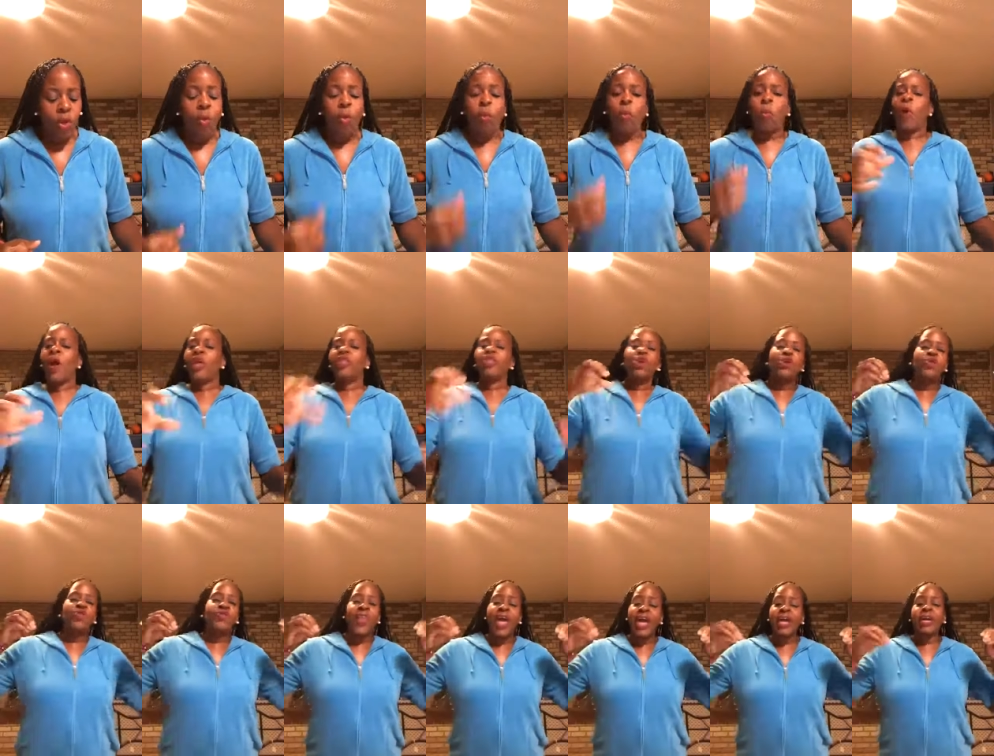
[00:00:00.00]
When
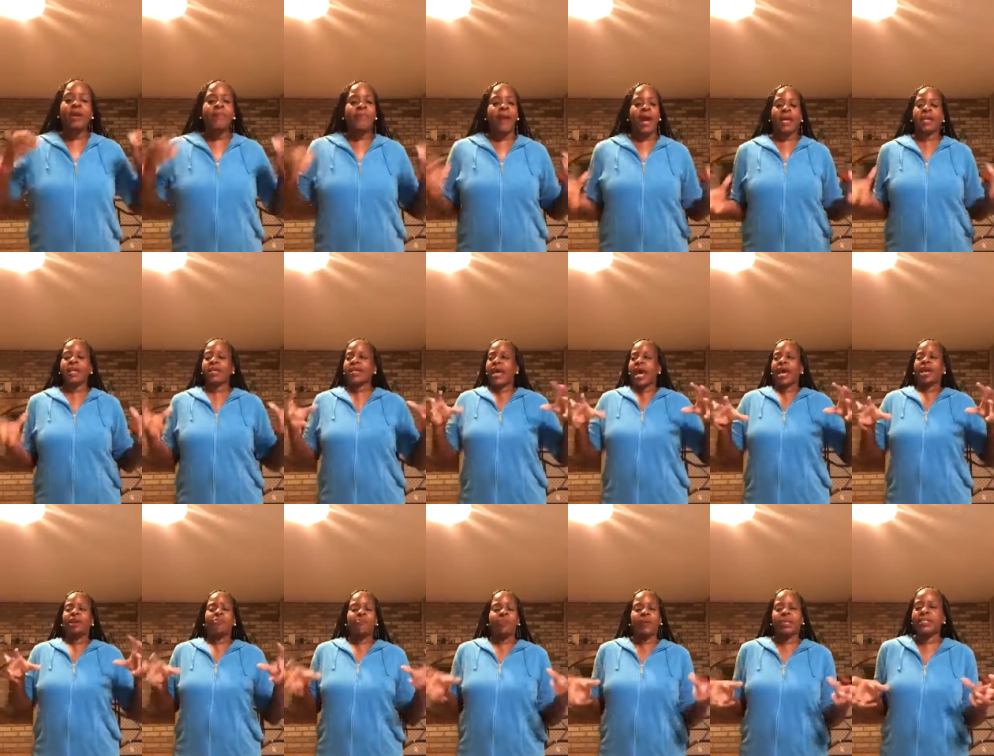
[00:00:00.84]
you think about
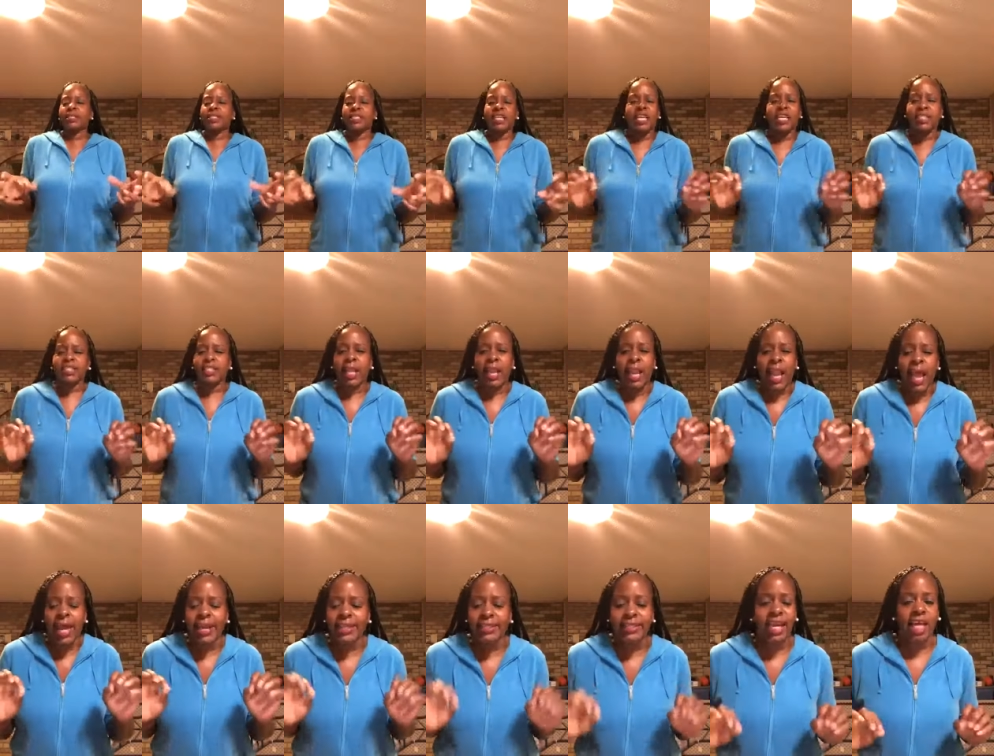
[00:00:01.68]
accountability, because a
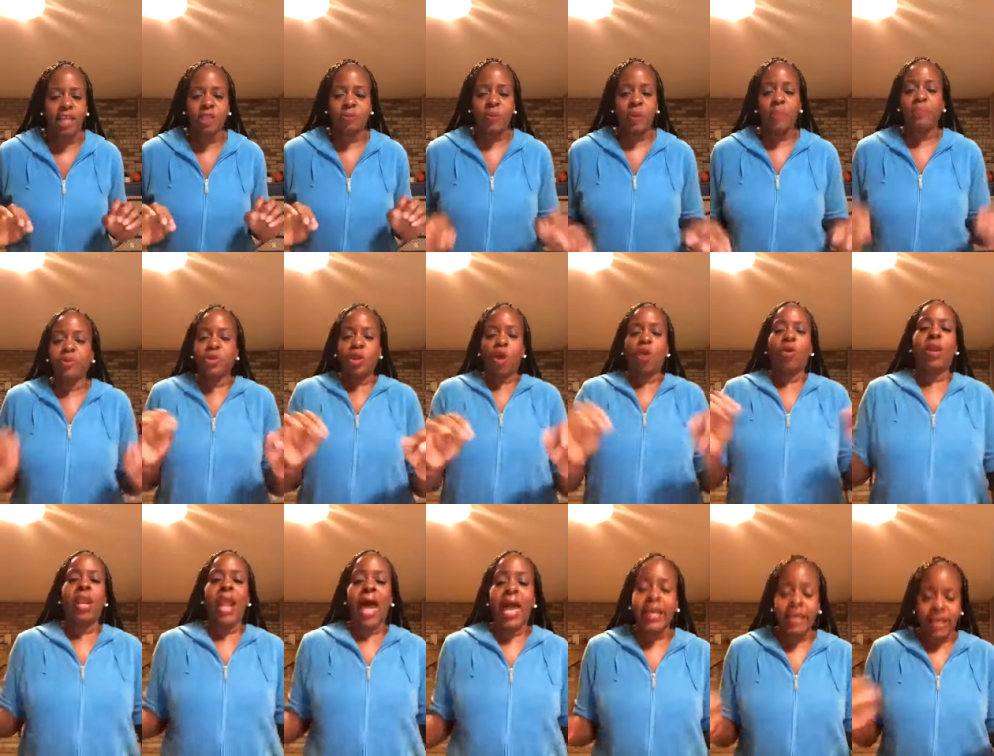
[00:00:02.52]
lot of times people
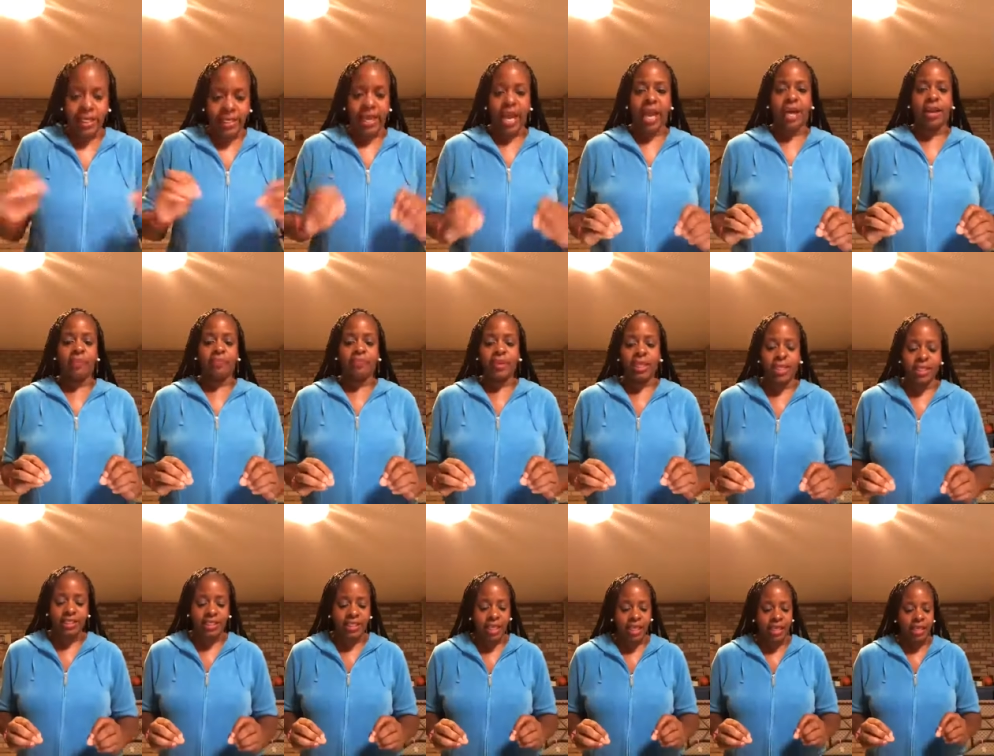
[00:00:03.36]
don't like
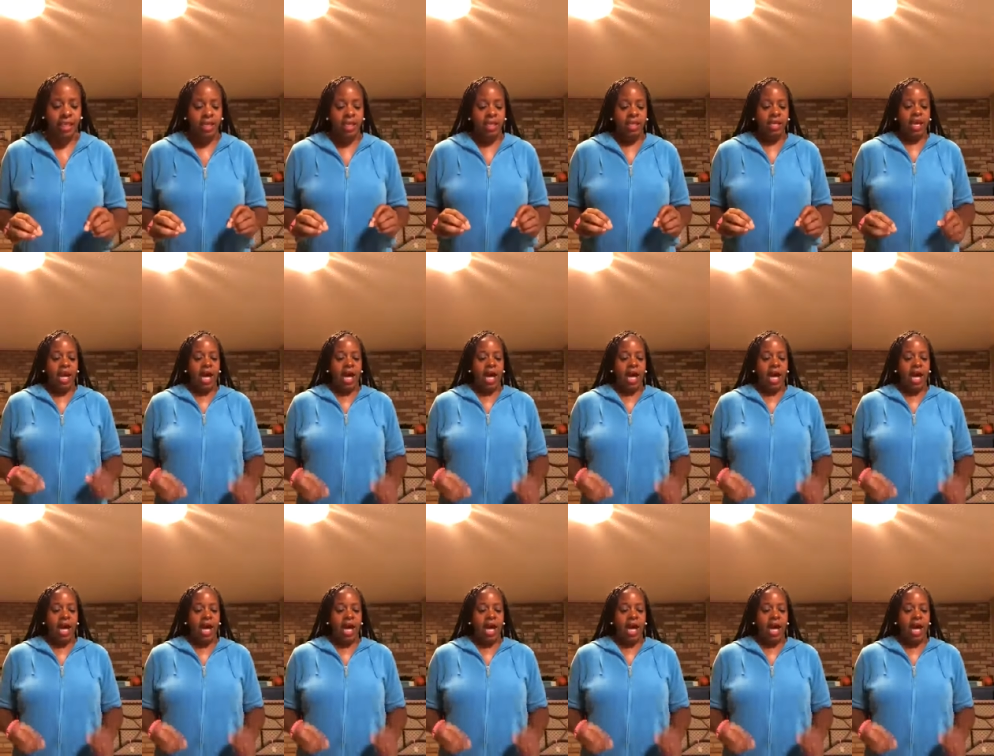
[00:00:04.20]
accountability,